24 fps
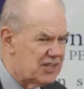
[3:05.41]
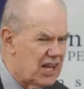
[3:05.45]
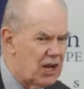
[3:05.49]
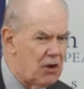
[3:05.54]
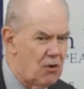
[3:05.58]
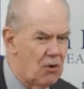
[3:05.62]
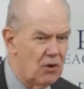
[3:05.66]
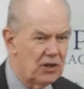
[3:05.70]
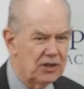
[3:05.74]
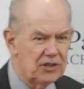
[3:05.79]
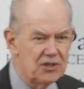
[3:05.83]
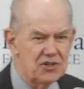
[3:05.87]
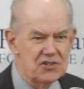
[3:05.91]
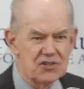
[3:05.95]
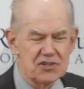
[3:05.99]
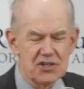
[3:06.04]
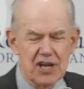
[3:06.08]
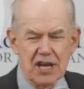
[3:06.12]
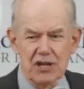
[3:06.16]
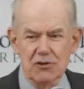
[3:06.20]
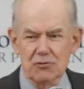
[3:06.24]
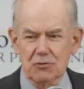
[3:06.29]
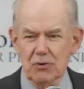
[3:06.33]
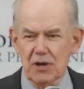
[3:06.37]
They call it the
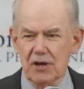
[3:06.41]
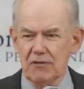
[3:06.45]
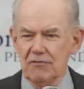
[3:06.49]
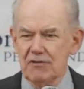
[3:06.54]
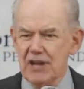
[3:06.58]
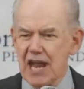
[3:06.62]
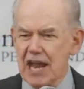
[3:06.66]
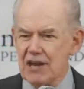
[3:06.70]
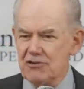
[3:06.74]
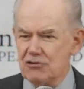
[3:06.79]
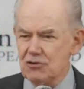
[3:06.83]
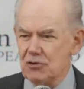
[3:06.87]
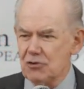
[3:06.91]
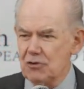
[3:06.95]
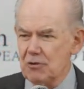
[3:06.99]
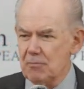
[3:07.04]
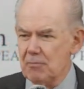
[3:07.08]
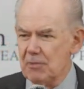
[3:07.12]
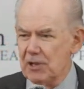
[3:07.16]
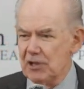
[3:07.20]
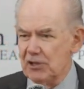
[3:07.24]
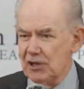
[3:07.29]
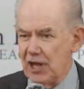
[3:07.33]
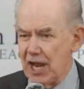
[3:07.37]
century of national
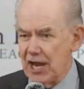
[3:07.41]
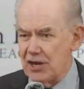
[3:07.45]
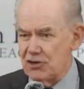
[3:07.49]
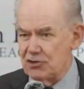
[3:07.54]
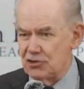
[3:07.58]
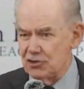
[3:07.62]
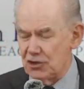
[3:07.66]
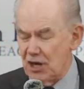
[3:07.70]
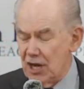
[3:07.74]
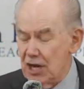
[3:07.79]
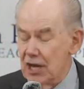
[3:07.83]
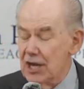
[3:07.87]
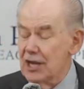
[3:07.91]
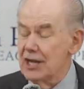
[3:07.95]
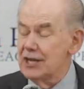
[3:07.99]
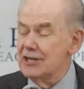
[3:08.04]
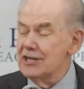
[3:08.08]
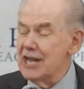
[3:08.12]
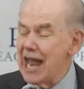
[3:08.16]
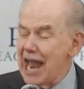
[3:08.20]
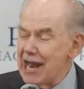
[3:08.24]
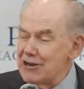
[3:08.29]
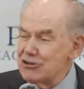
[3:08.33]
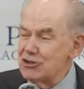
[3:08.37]
humiliation.
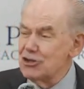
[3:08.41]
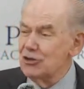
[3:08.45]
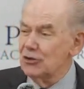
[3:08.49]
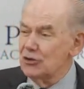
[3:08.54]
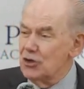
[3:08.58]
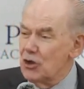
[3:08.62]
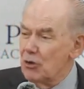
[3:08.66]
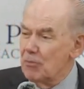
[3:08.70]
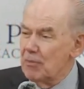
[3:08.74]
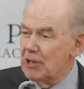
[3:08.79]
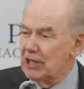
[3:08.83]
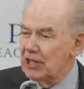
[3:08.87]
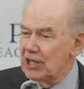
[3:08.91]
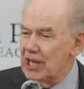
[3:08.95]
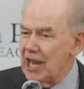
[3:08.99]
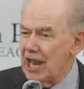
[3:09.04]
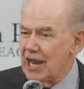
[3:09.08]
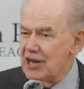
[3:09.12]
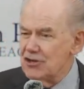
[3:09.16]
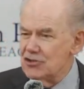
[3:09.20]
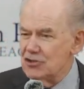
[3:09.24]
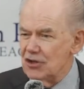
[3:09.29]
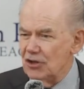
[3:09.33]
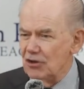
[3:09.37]
National
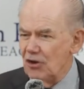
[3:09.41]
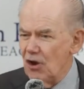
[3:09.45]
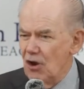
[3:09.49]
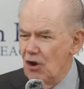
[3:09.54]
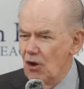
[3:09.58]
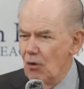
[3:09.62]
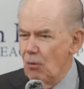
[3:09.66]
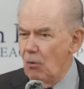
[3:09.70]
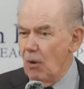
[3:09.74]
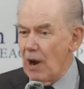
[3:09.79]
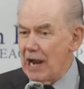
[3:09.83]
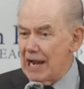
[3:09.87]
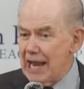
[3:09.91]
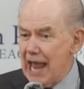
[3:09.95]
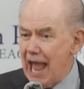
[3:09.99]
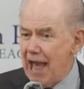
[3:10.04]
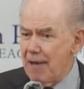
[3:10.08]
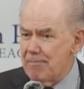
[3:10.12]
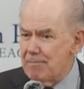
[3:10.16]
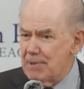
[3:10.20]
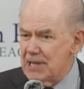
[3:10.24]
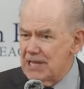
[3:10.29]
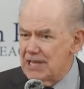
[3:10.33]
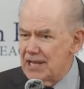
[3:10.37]
humiliation. What
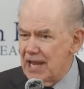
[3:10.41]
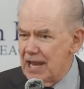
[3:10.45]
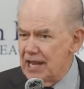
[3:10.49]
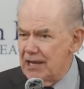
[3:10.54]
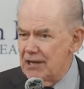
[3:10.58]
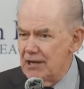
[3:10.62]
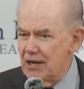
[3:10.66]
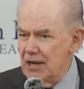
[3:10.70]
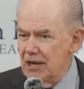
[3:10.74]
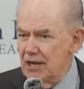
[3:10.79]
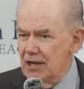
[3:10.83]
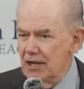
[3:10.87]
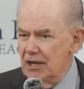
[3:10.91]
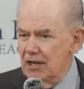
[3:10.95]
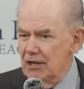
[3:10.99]
happened then?